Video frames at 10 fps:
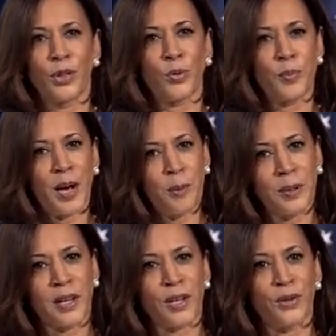the
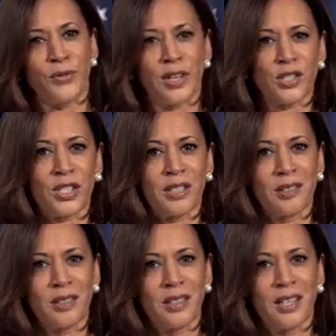Republican
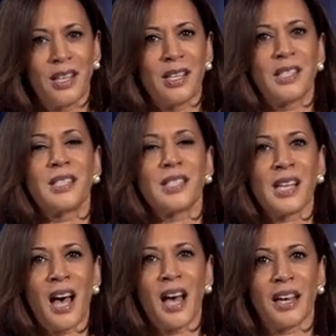Convention is
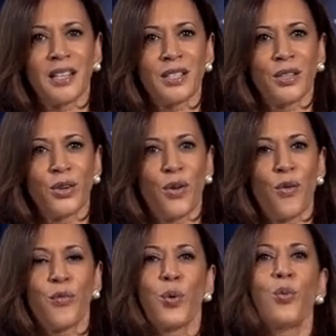designed
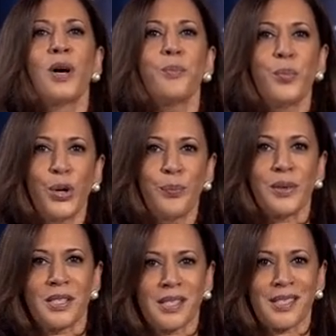for one
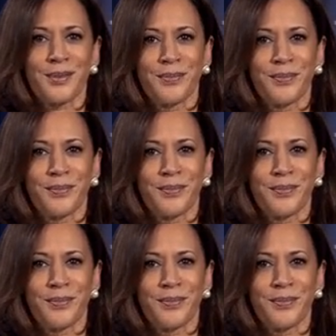purpose: